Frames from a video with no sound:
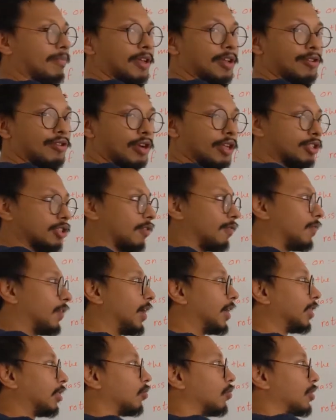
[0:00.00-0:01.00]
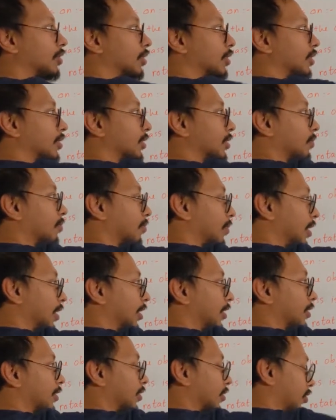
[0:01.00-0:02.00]
units of length, which is
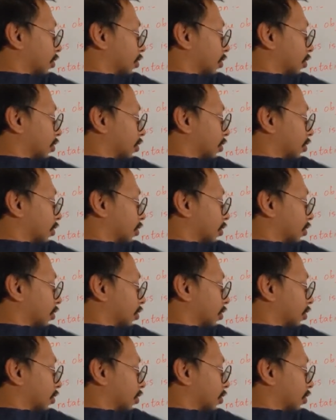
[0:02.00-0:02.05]
meters.